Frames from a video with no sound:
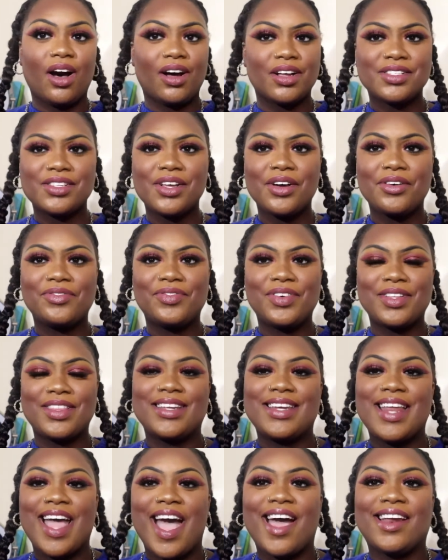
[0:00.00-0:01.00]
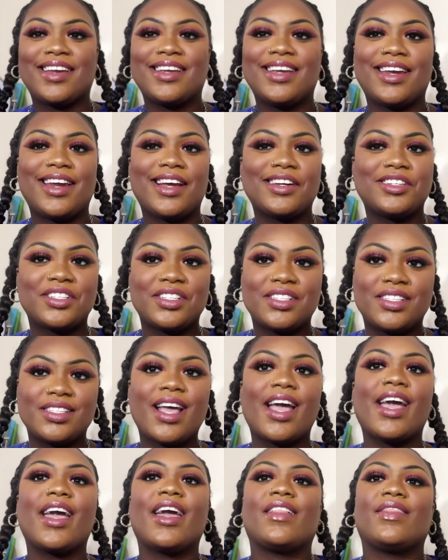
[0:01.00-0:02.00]
Also, for the dad, can I just
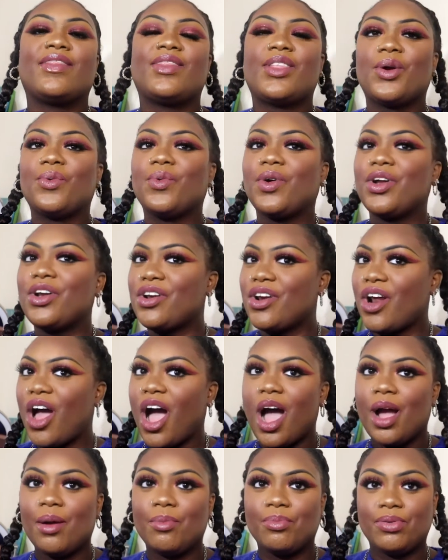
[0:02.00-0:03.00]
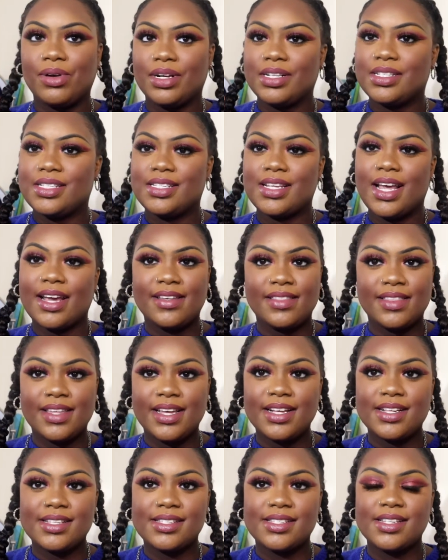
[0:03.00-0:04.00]
say, there were not prints like
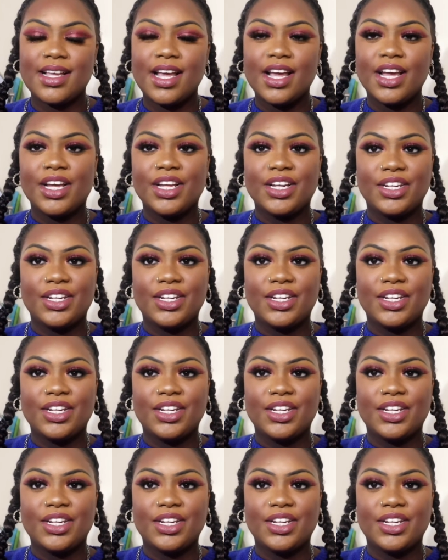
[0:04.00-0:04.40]
this